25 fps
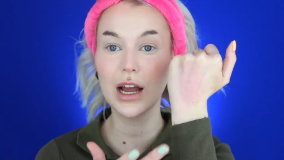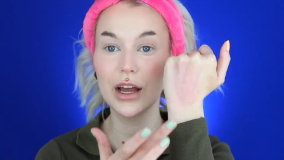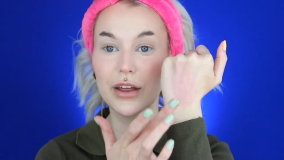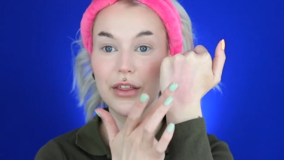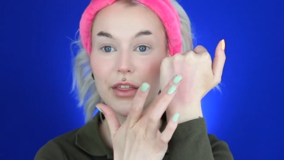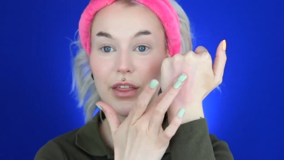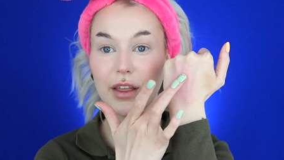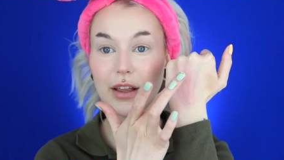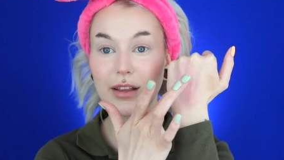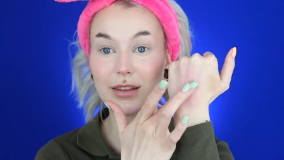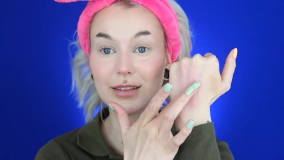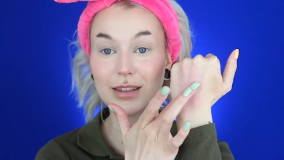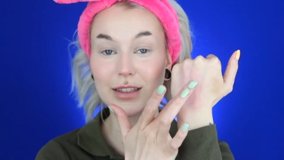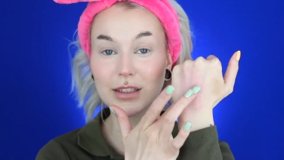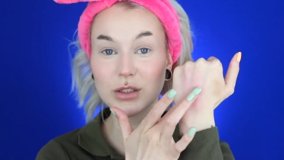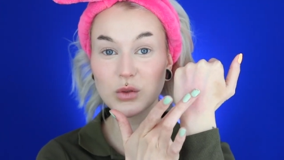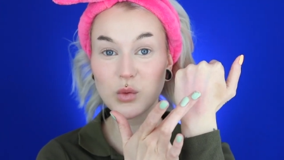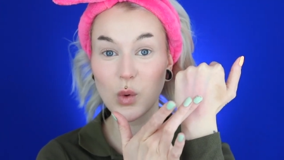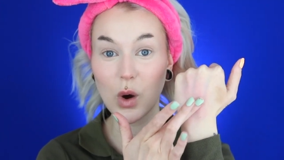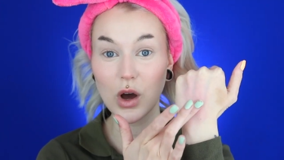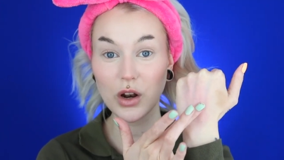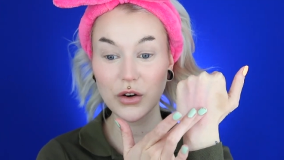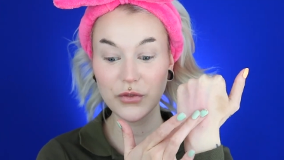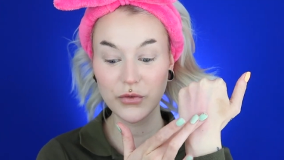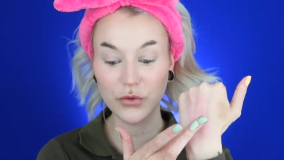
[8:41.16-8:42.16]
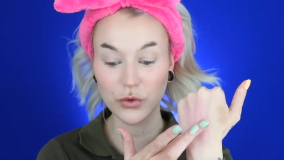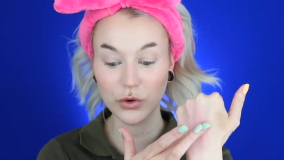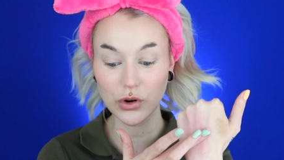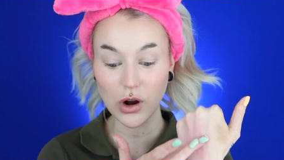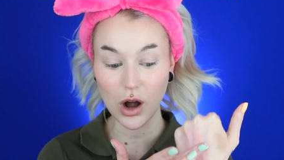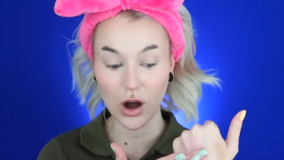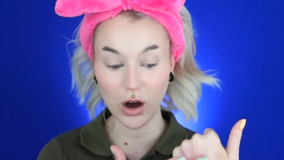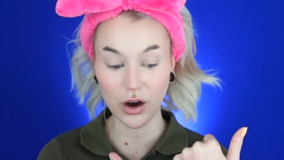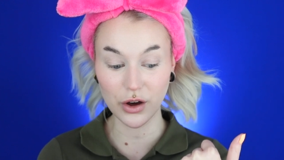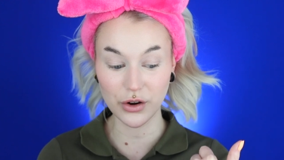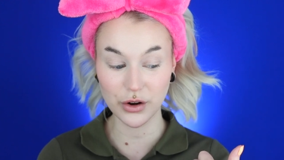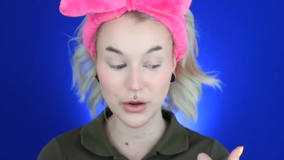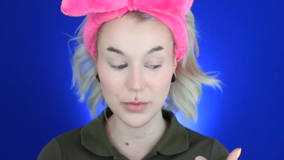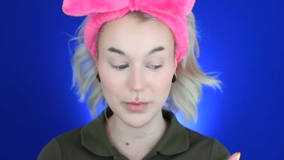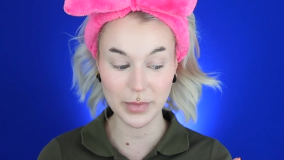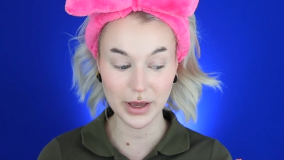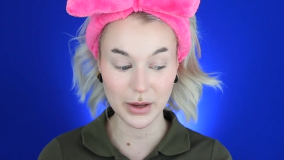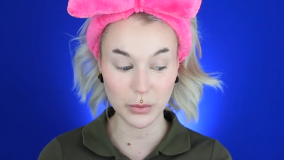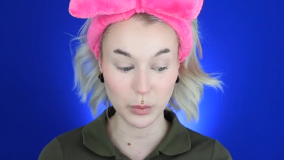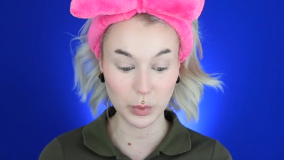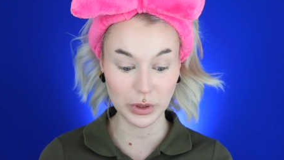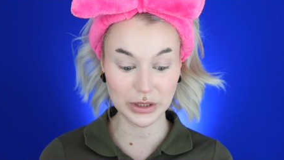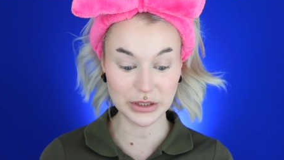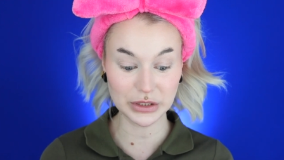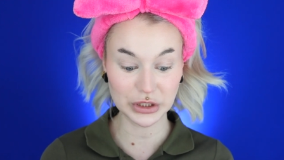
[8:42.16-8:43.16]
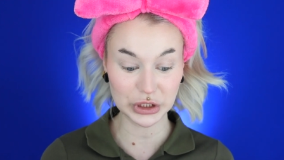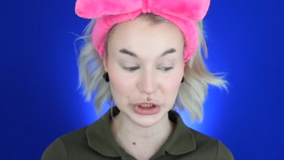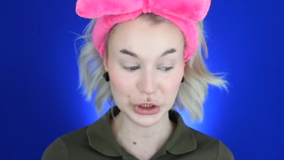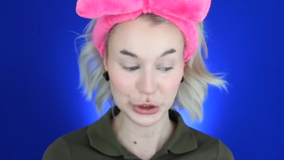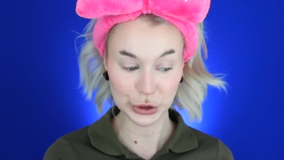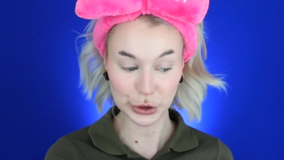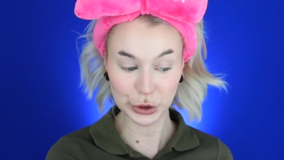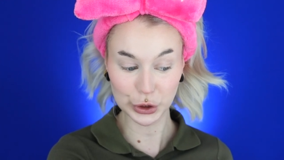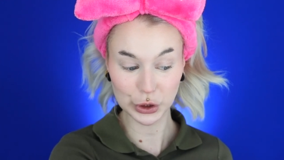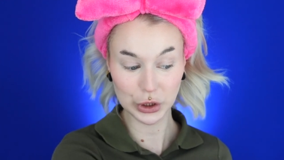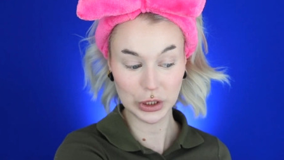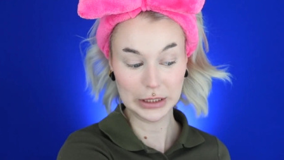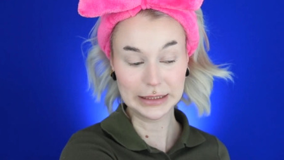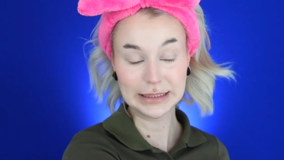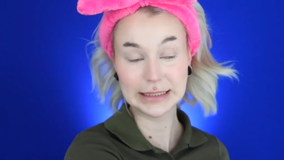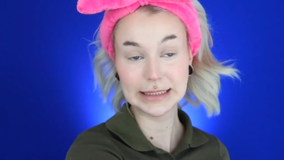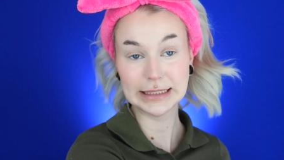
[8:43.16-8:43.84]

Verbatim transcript: I think this one for autumn and winter.